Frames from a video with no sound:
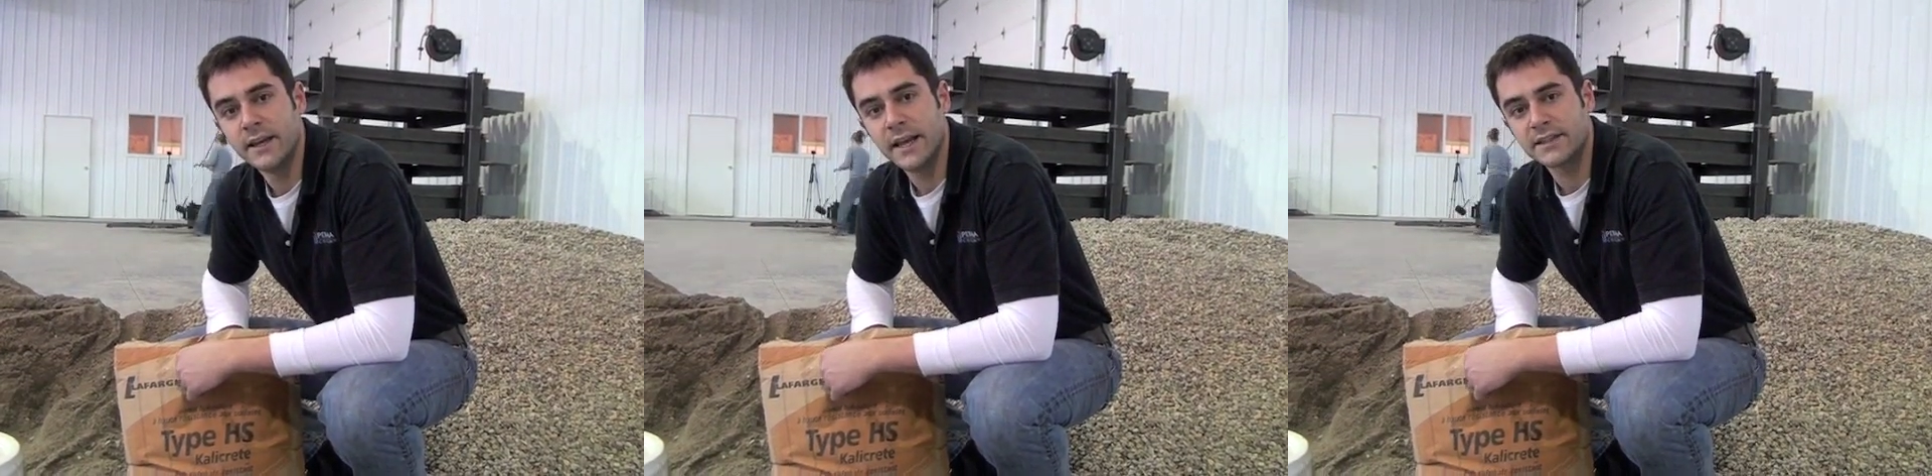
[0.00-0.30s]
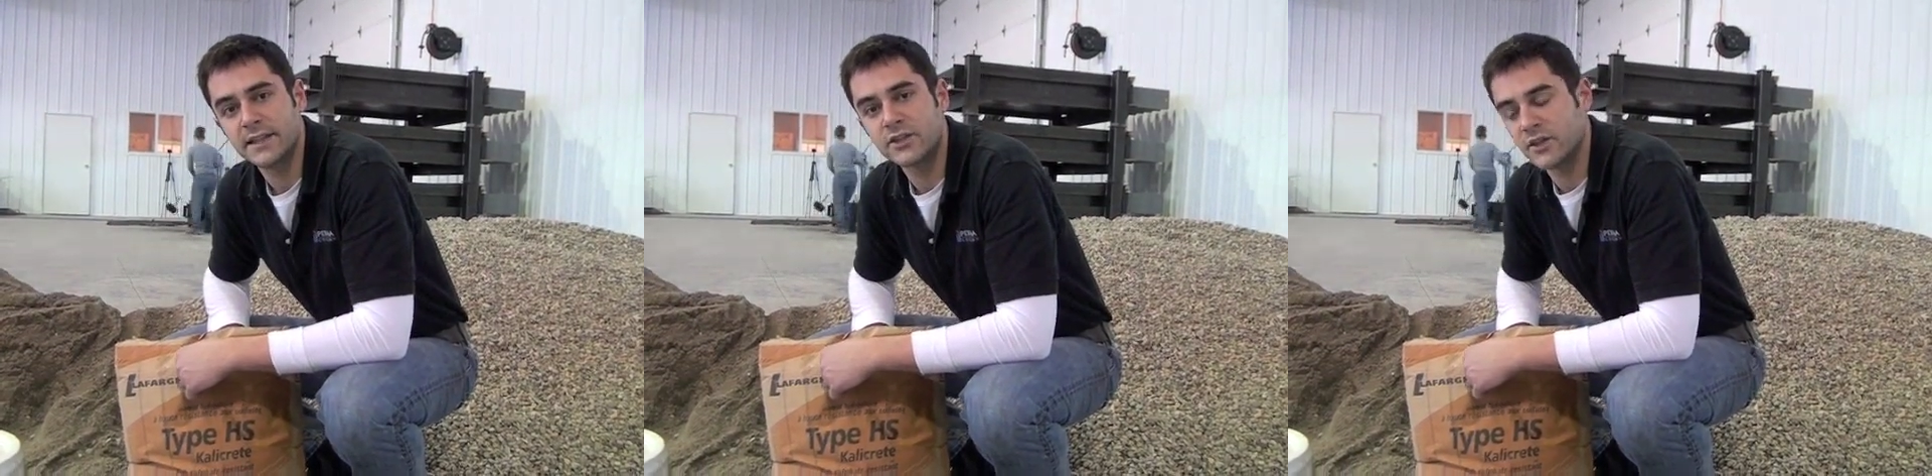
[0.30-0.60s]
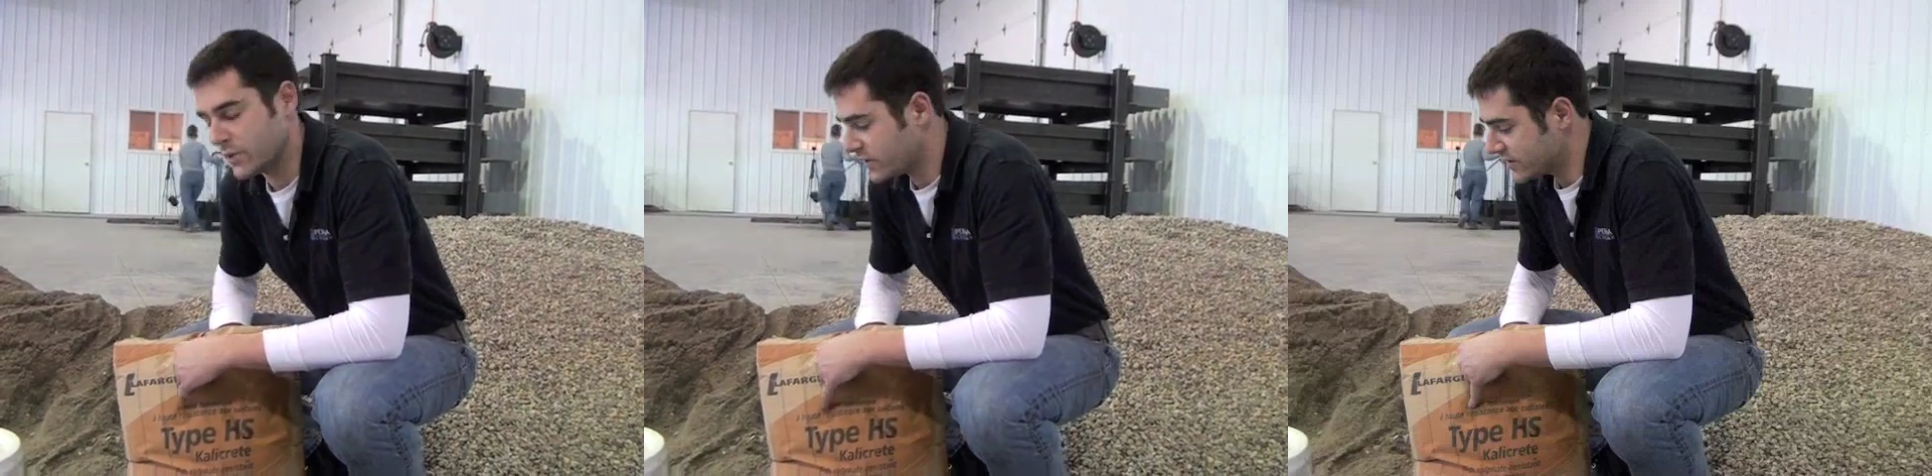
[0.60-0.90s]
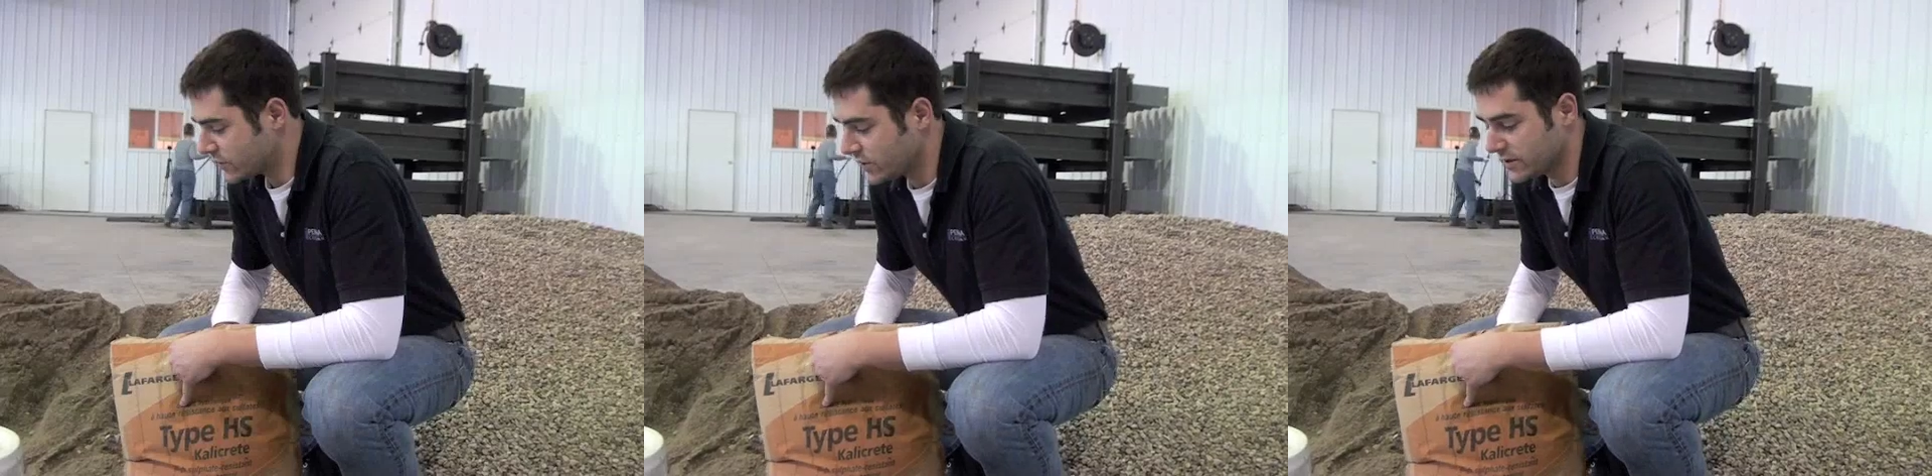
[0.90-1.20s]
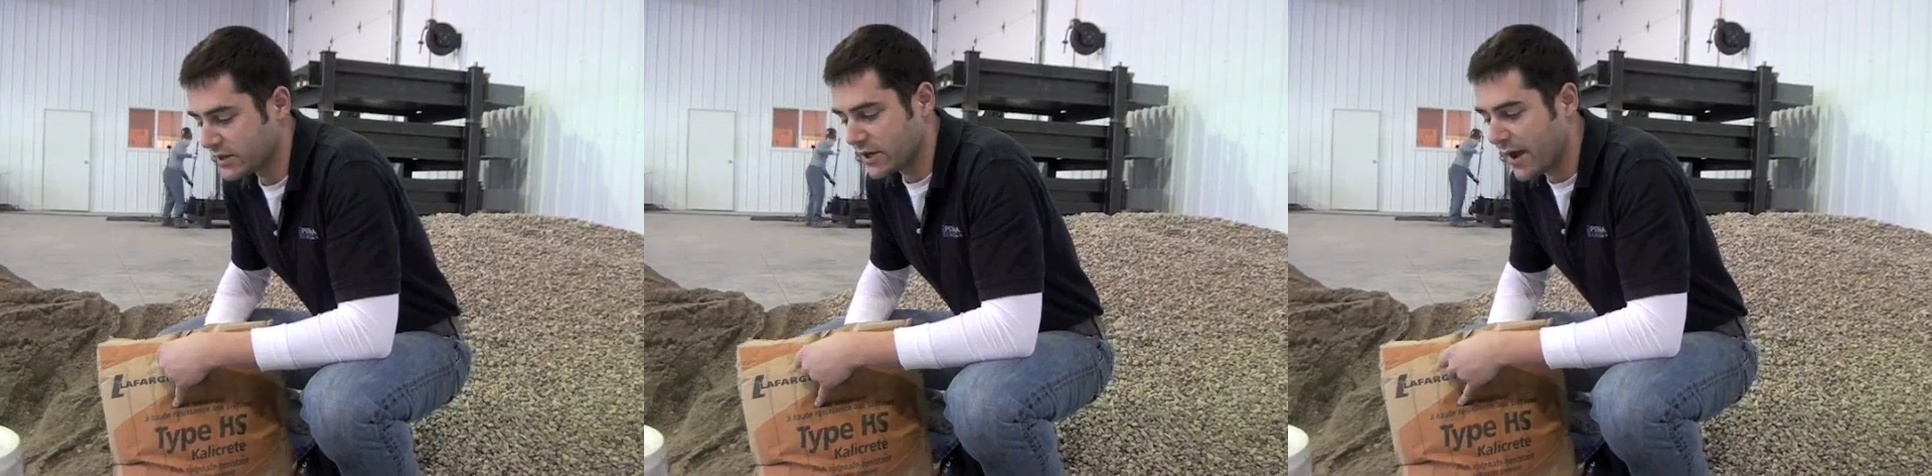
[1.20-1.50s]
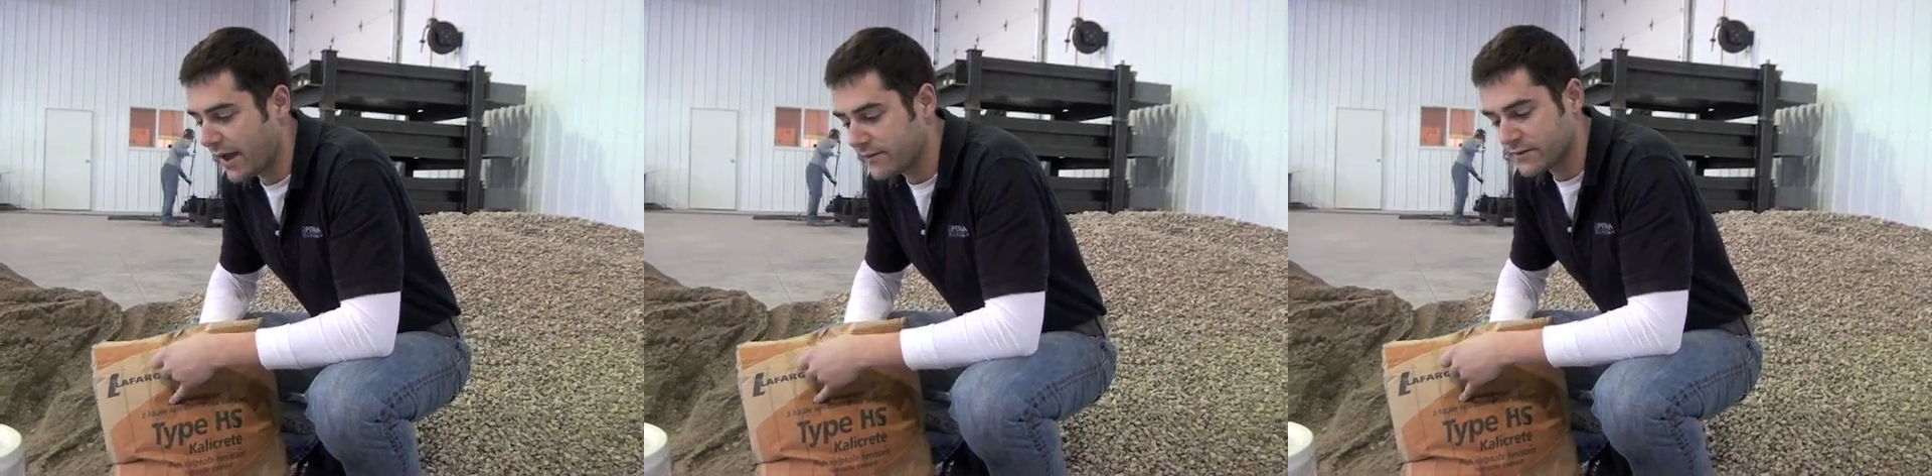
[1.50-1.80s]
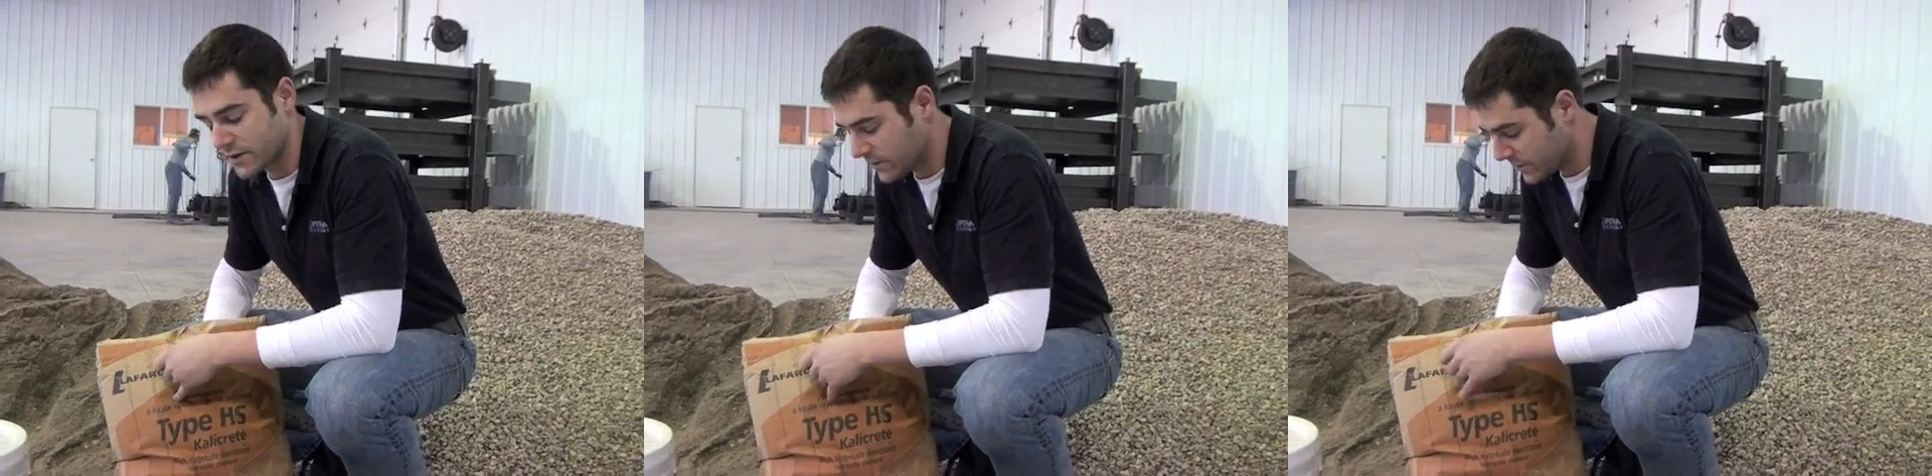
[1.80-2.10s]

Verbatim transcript: that's an issue with the soils that you have so